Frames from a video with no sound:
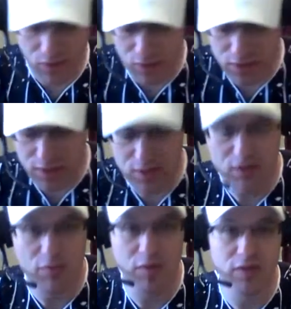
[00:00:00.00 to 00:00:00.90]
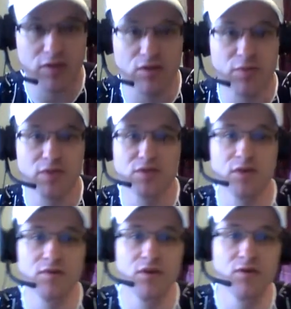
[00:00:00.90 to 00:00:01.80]
About the only pitcher
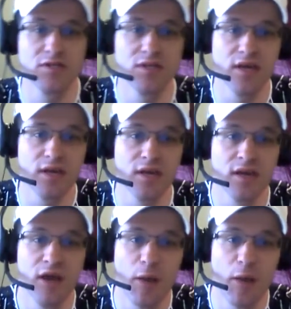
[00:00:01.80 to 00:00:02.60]
I would go with today,